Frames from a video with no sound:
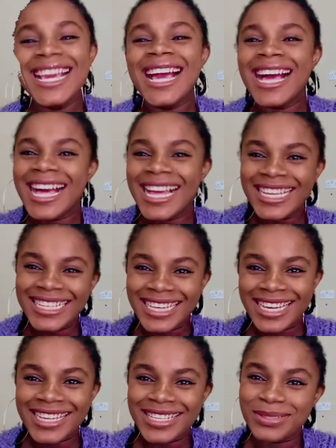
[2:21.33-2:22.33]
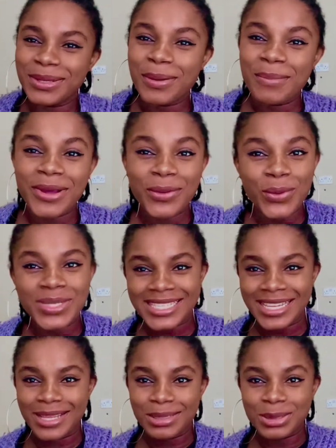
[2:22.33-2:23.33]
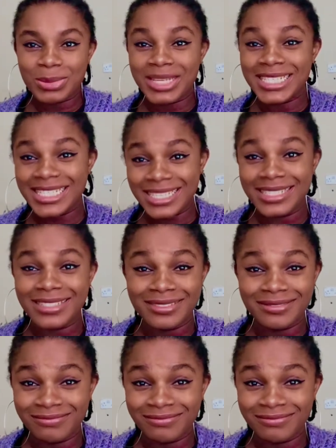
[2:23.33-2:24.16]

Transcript: Hi guys, welcome back once again to my channel.